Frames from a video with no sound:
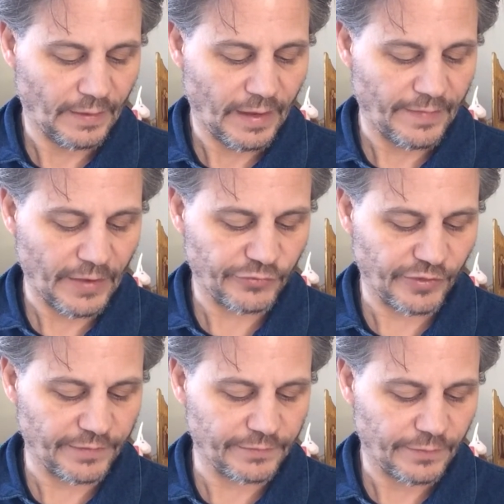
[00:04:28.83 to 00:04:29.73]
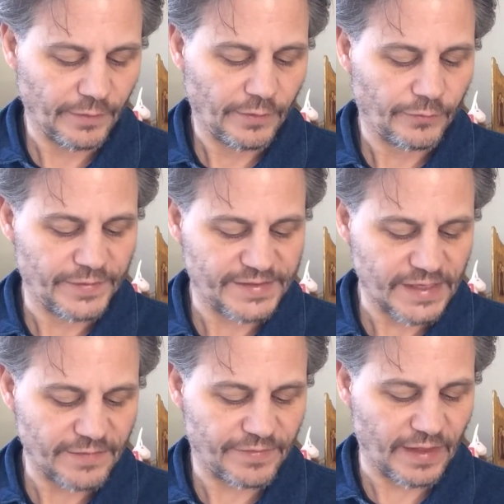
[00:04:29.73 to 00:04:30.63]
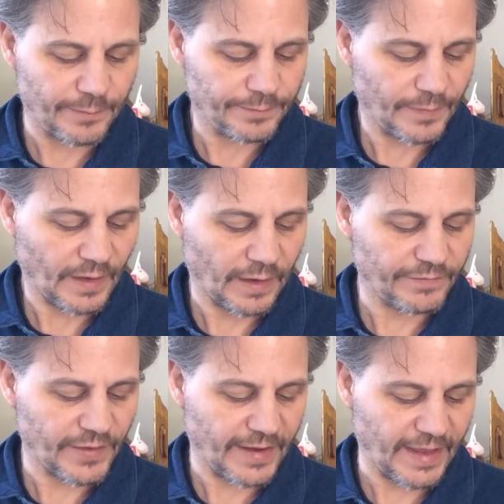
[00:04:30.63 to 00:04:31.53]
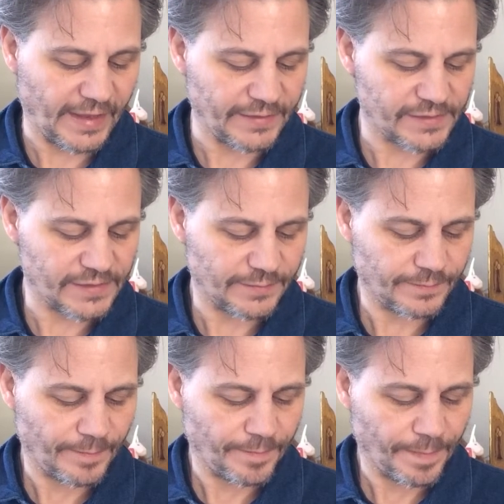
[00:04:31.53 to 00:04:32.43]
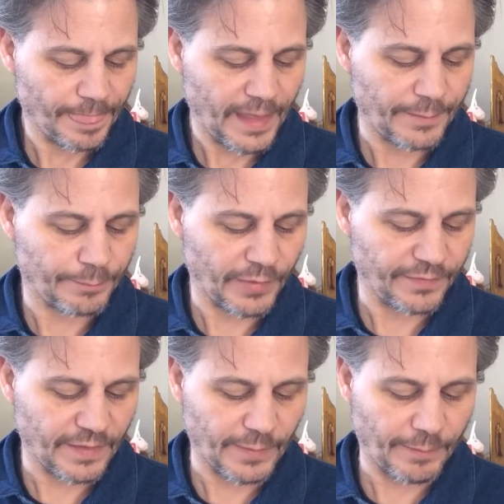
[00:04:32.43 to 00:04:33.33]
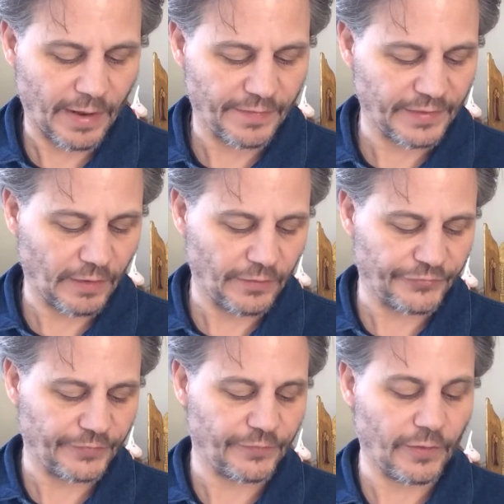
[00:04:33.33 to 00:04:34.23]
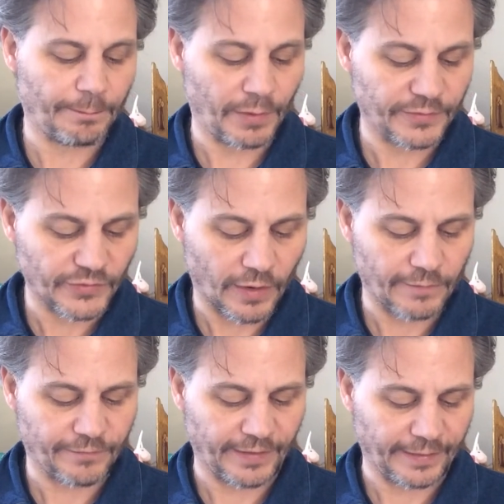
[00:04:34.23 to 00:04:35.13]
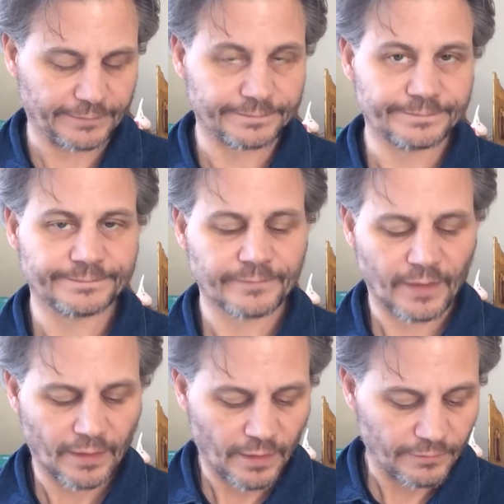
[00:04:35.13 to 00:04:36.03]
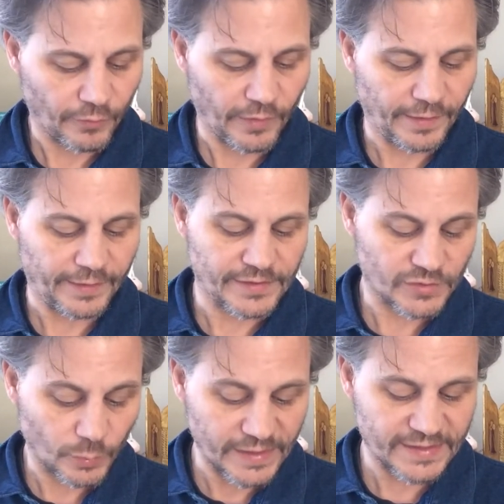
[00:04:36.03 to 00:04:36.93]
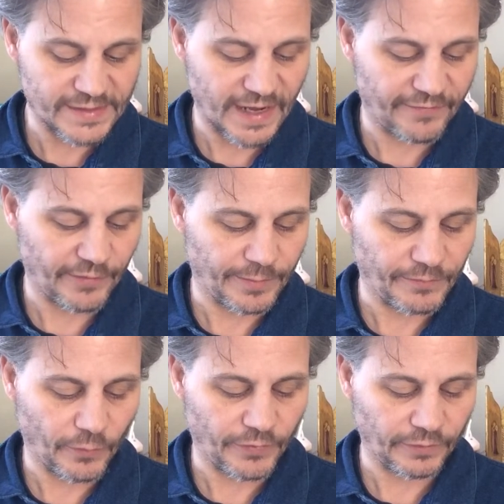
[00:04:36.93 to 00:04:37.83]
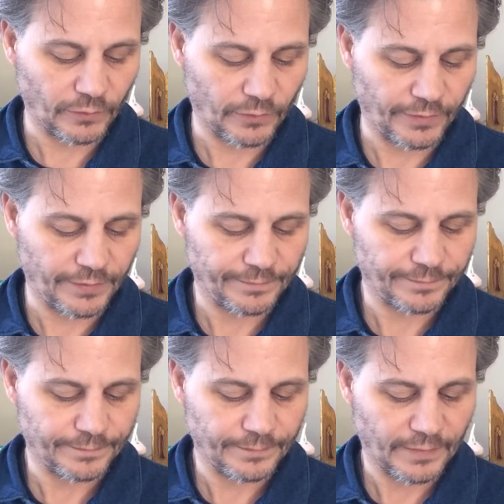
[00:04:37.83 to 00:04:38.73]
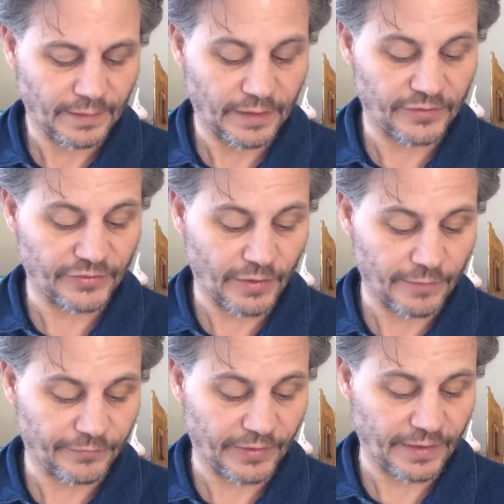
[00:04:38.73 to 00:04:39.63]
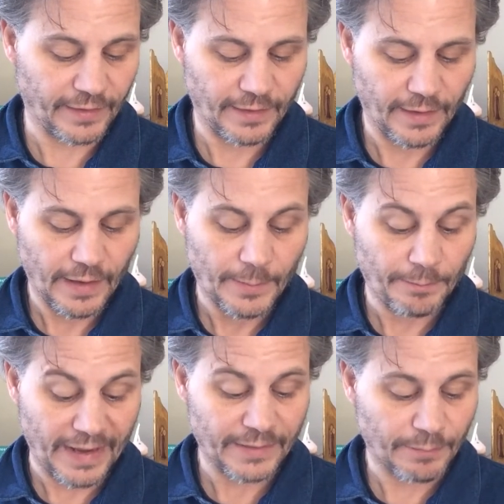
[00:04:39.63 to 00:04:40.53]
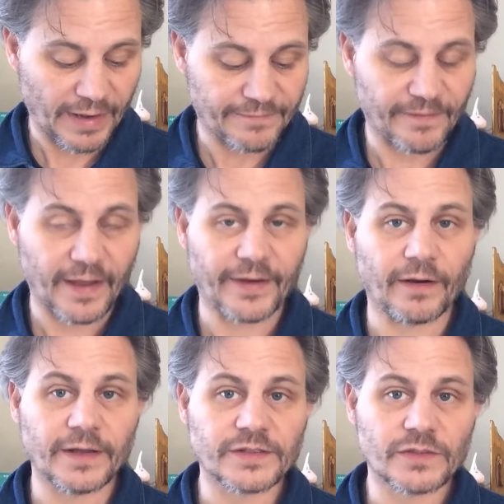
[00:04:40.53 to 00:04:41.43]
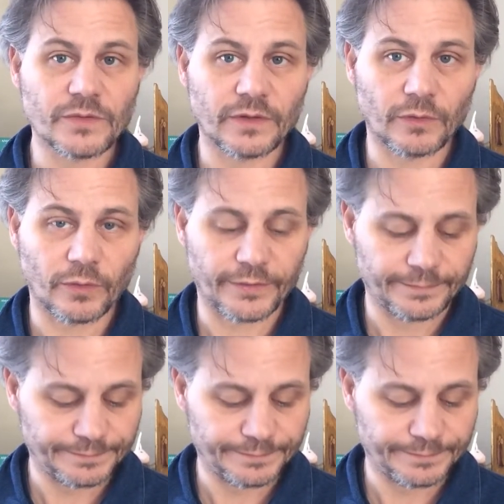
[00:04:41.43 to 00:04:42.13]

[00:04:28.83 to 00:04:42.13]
And thou shalt receive them of their hands, and burn them upon the altar for a burnt offering, for a sweet savor before the Lord. It is an offering made by fire unto the Lord.